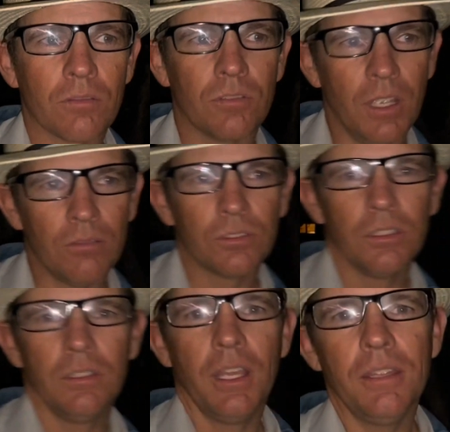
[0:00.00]
So yeah, it was a
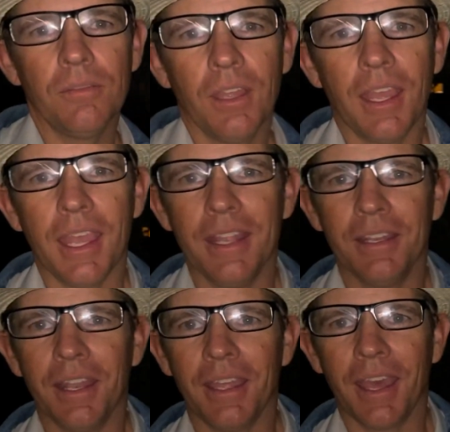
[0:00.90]
good day. Hayden
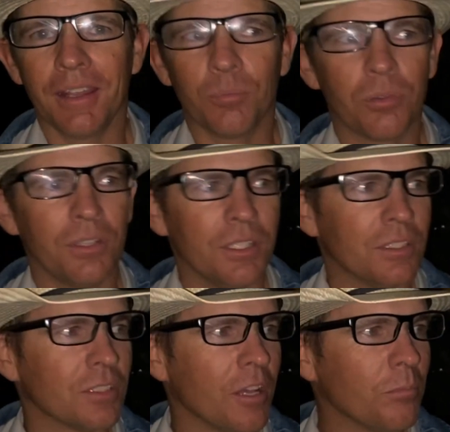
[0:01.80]
had a pretty good
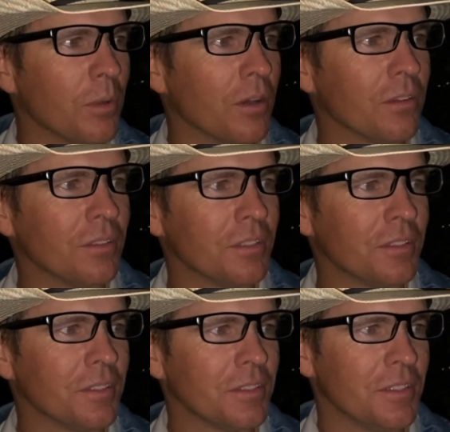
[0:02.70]
softball
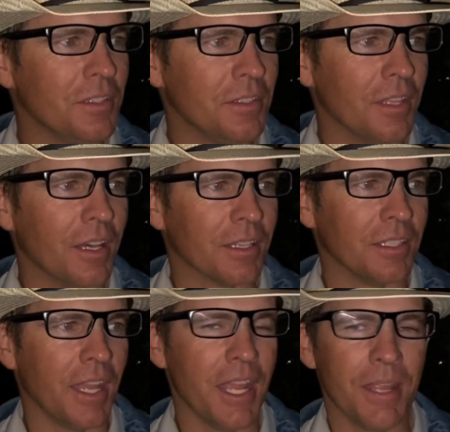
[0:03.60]
uh,
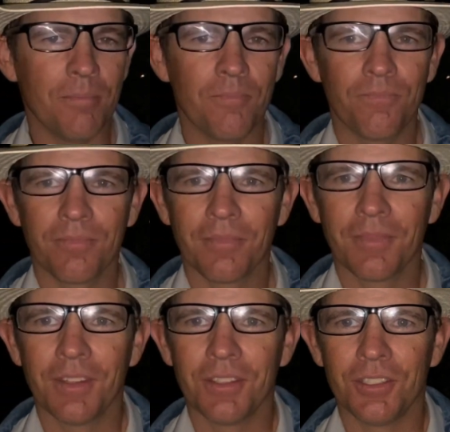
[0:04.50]
game.
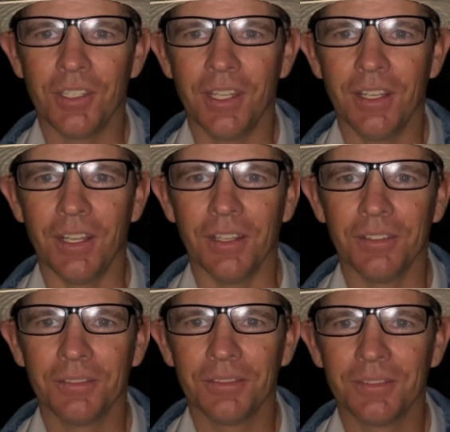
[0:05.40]
She hit a,
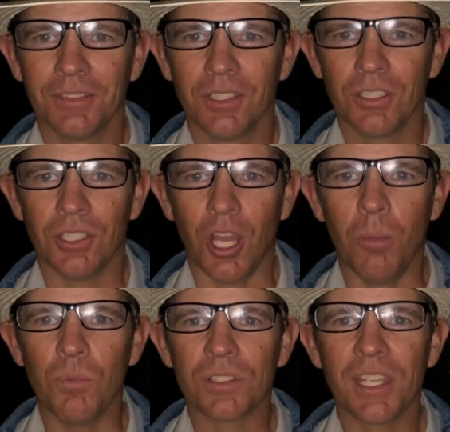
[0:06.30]
she
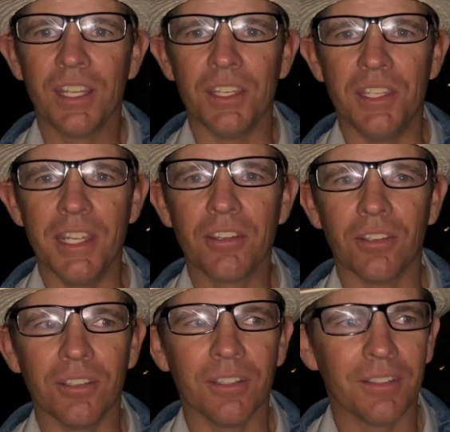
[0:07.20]
almost hit a dinger.